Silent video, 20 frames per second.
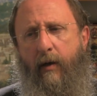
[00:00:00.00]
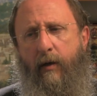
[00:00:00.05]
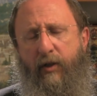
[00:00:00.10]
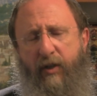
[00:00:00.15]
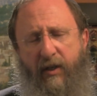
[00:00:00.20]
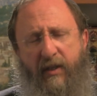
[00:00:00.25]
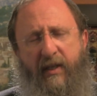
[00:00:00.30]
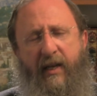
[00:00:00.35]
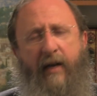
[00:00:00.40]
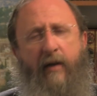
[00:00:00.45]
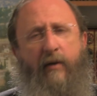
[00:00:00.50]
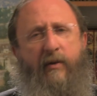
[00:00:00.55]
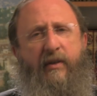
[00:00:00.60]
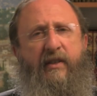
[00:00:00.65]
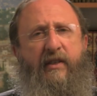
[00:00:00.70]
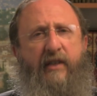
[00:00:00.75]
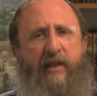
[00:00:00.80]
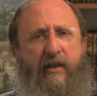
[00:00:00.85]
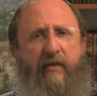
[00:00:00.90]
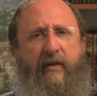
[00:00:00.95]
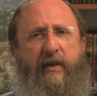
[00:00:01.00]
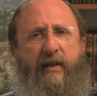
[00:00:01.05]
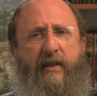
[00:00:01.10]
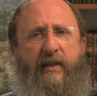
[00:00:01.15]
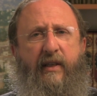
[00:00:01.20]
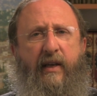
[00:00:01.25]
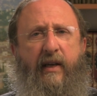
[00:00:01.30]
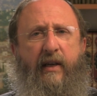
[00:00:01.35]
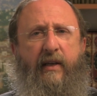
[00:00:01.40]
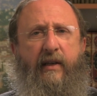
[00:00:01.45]
just how serious
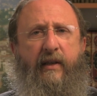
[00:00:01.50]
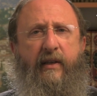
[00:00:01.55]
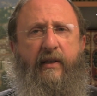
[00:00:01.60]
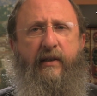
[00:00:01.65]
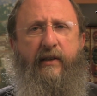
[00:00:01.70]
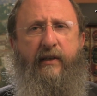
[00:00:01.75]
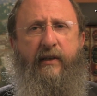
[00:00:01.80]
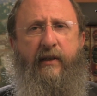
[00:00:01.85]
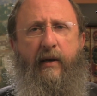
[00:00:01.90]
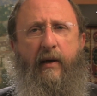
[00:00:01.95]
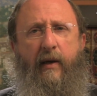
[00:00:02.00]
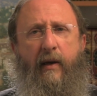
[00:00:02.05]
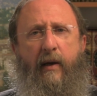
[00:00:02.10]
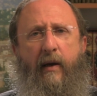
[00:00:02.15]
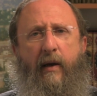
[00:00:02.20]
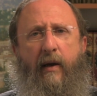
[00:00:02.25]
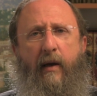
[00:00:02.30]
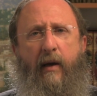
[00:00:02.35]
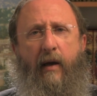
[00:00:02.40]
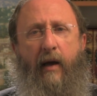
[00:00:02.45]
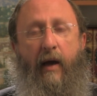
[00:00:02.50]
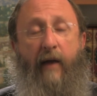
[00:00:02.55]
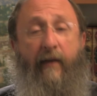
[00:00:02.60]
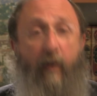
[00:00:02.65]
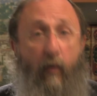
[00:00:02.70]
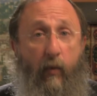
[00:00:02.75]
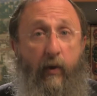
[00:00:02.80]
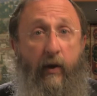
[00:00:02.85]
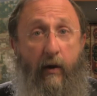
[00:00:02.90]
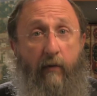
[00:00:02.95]
that is and
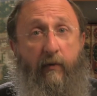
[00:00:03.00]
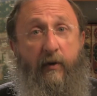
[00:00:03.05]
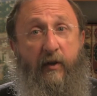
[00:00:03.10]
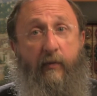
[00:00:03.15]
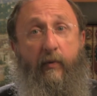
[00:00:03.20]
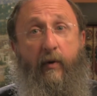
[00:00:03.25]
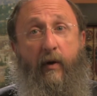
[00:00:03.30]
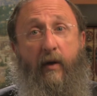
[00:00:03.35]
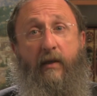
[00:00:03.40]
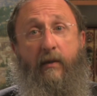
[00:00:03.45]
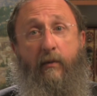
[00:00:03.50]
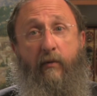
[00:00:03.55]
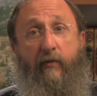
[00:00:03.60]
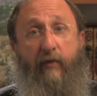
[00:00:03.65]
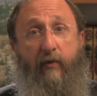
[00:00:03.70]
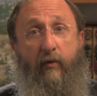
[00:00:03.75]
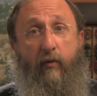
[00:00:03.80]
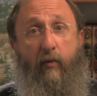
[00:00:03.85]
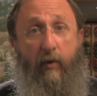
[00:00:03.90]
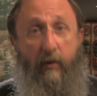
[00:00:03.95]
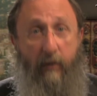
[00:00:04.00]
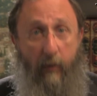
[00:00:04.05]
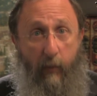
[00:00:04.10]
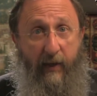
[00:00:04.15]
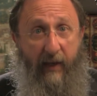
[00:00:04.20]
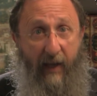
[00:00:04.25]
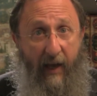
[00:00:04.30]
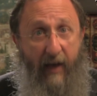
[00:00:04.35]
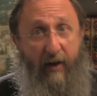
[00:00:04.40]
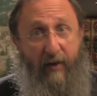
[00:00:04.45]
that we are responsible for the world and
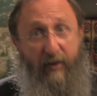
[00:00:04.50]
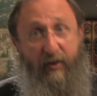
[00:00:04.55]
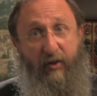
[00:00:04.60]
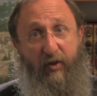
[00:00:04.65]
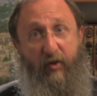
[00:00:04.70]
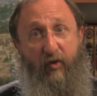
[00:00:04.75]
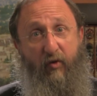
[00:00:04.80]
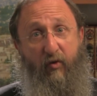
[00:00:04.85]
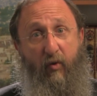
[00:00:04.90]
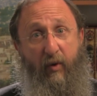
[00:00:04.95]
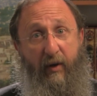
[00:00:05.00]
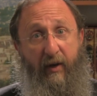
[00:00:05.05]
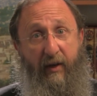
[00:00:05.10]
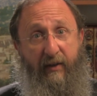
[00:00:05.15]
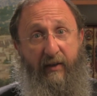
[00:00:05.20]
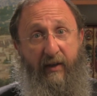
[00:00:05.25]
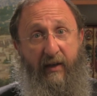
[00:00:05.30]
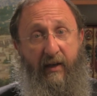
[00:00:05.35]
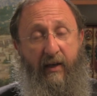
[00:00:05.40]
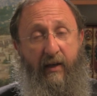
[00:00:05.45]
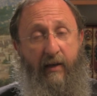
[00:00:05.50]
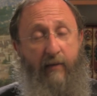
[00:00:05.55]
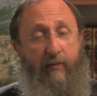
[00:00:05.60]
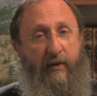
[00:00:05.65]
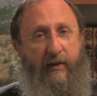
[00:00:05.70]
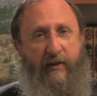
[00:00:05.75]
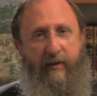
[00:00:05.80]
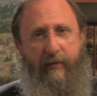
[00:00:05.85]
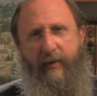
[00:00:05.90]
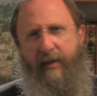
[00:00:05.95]
we cannot destroy it. And he
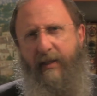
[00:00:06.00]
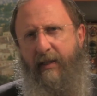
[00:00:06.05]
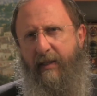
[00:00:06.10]
must have been